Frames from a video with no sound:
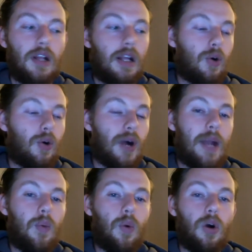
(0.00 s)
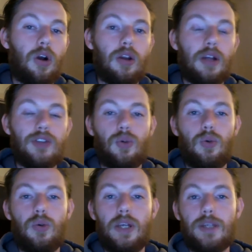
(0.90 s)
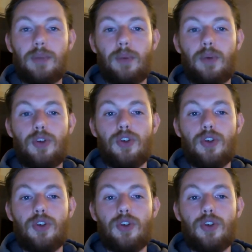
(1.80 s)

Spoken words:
or AWOL at all, it's probably because